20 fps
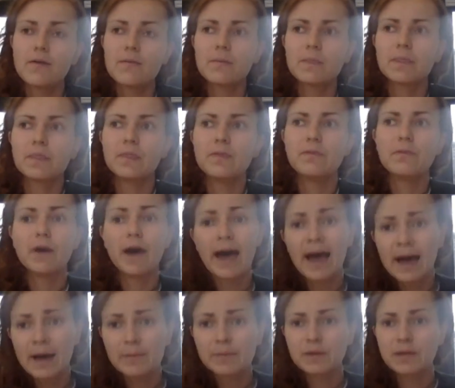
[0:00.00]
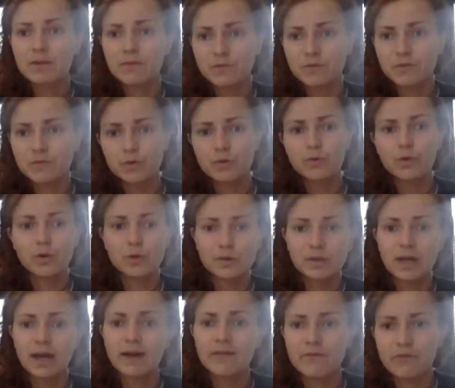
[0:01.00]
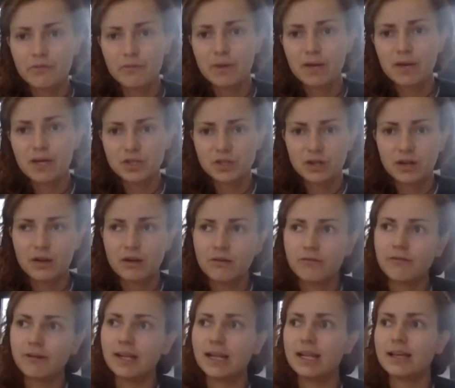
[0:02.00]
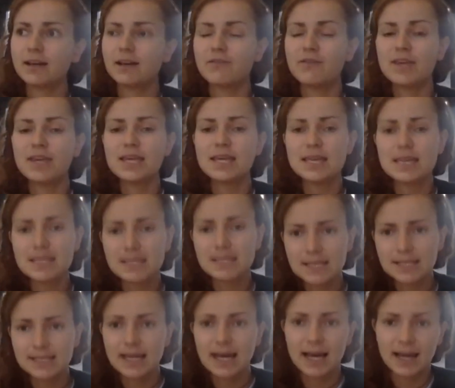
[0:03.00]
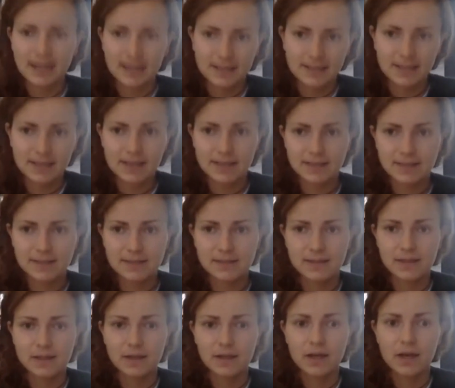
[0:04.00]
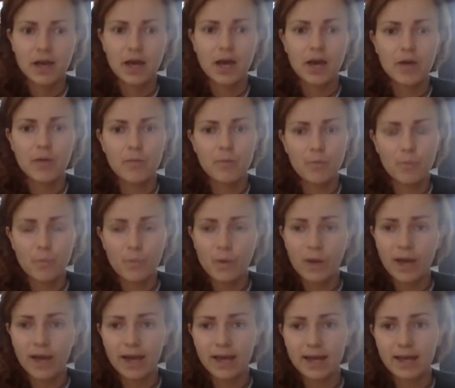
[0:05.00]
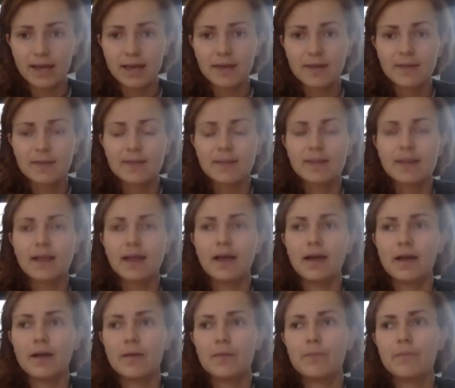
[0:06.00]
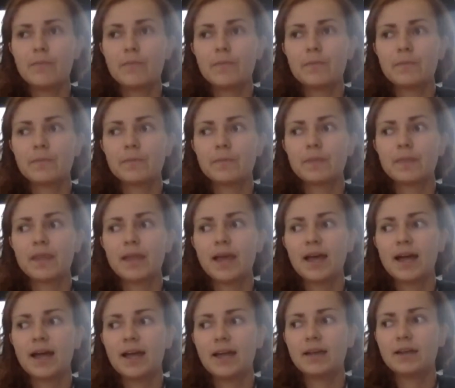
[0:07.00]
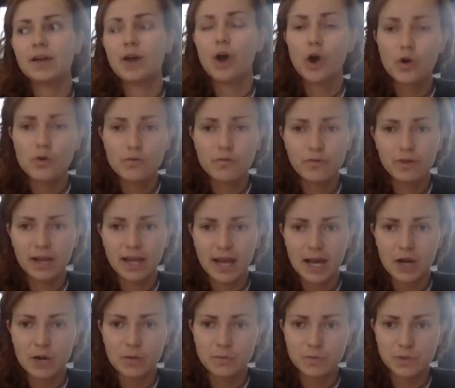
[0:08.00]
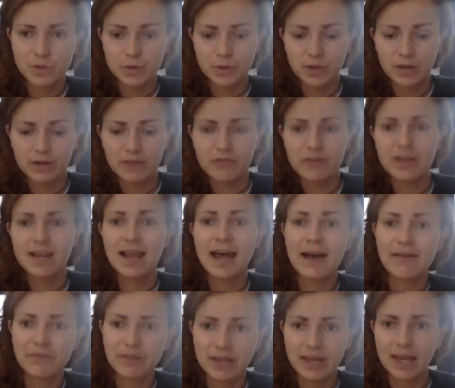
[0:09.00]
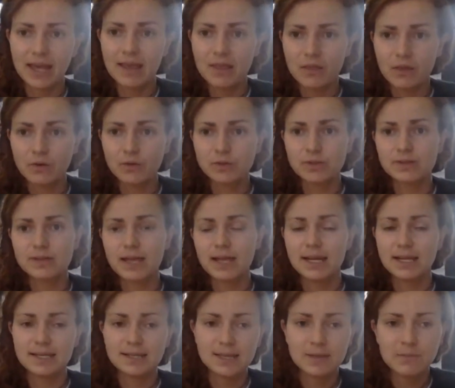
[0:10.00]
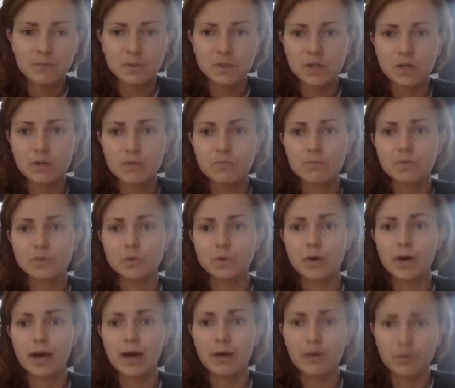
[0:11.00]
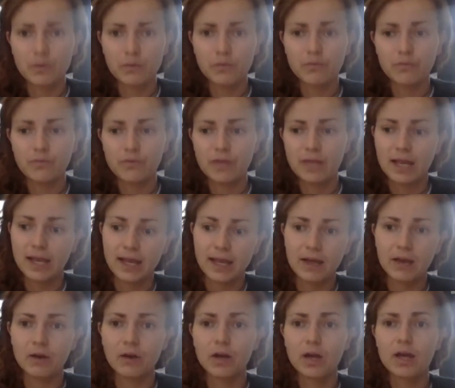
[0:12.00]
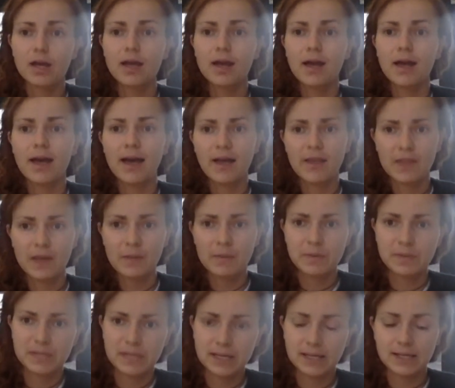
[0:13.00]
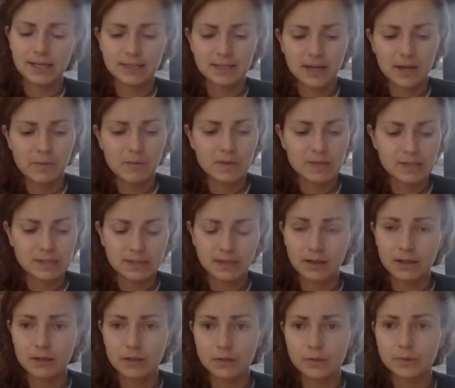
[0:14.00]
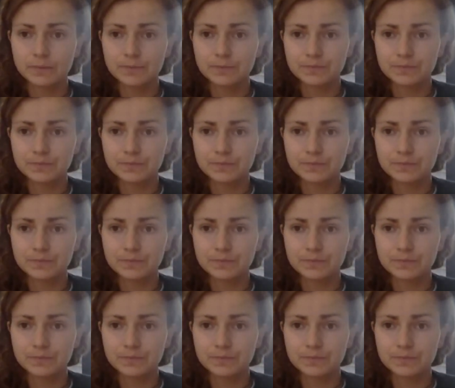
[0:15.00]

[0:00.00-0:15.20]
the app gives you that information in a really kind of easy to access way, and hopefully helps you kind of navigate any symptoms or how you're feeling at that particular time in the cycle.